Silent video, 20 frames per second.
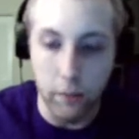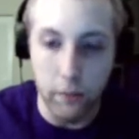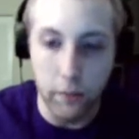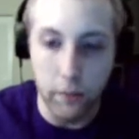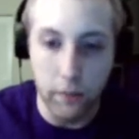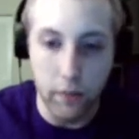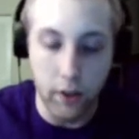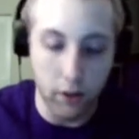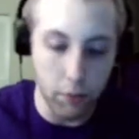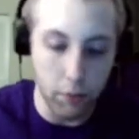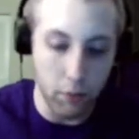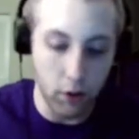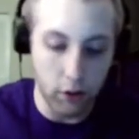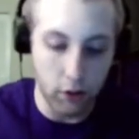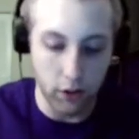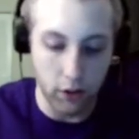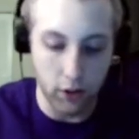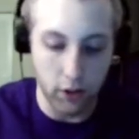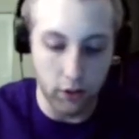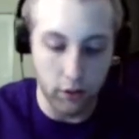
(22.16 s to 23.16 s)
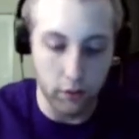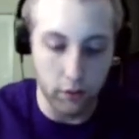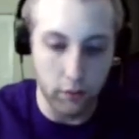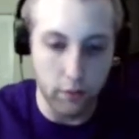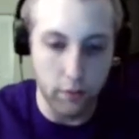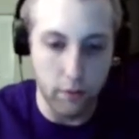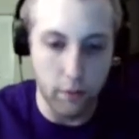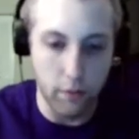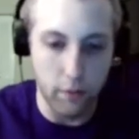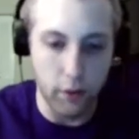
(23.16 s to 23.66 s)
These are mostly just
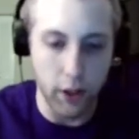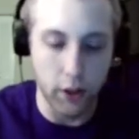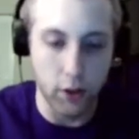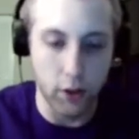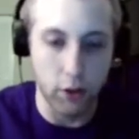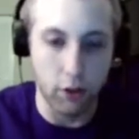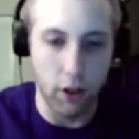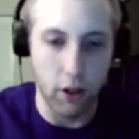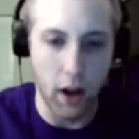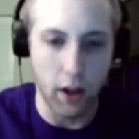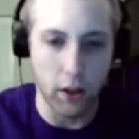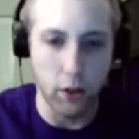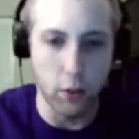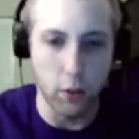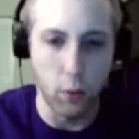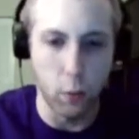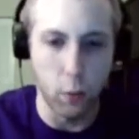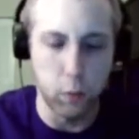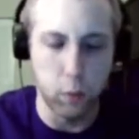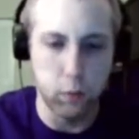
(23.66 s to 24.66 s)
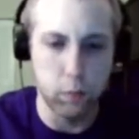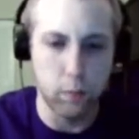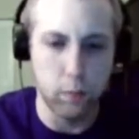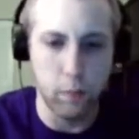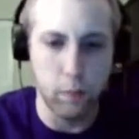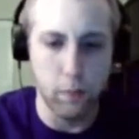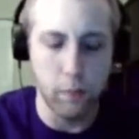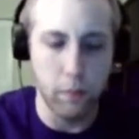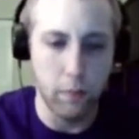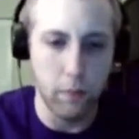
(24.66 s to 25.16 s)
features that
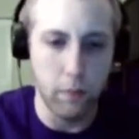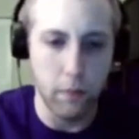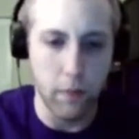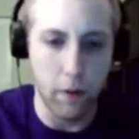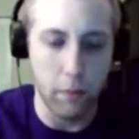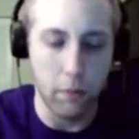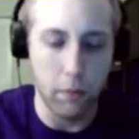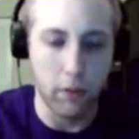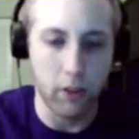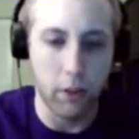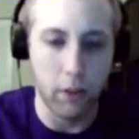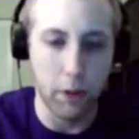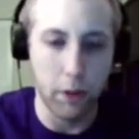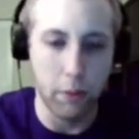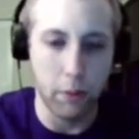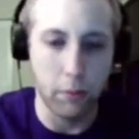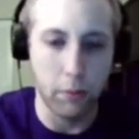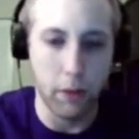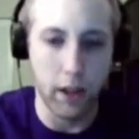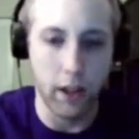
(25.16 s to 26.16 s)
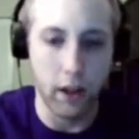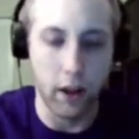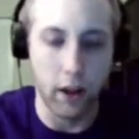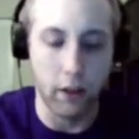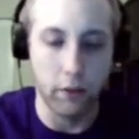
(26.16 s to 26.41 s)
some people might not